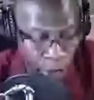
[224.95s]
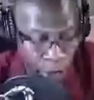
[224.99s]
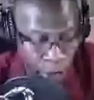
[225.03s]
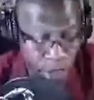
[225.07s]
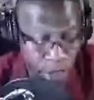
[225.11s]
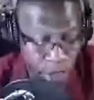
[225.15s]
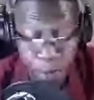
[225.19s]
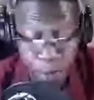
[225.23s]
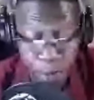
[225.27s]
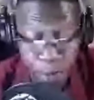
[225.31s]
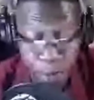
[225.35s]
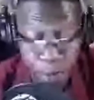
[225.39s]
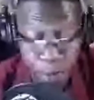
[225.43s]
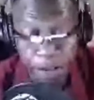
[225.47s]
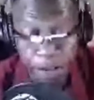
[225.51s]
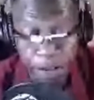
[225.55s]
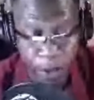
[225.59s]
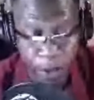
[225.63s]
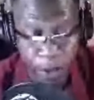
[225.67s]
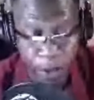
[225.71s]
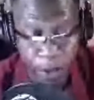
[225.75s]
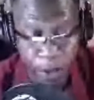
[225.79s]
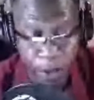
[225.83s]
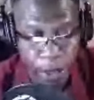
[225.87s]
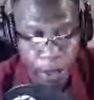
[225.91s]

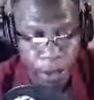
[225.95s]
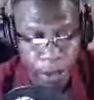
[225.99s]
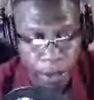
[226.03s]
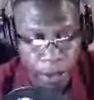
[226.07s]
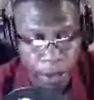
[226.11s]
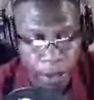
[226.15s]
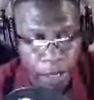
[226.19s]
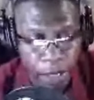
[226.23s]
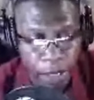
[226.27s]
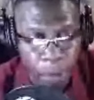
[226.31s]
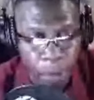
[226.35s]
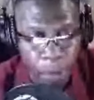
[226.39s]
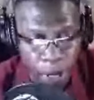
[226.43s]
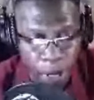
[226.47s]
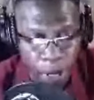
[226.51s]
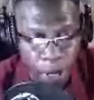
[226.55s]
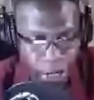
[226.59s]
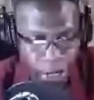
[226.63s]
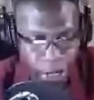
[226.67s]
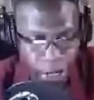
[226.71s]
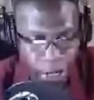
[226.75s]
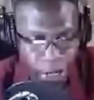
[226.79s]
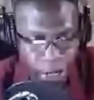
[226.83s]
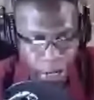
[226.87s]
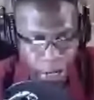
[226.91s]
specifically among
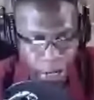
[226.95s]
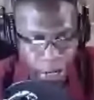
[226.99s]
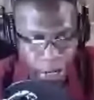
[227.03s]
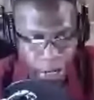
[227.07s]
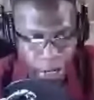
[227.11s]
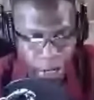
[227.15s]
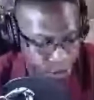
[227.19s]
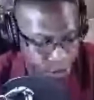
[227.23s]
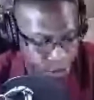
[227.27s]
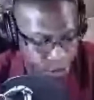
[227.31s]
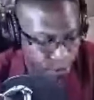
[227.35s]
ADOS.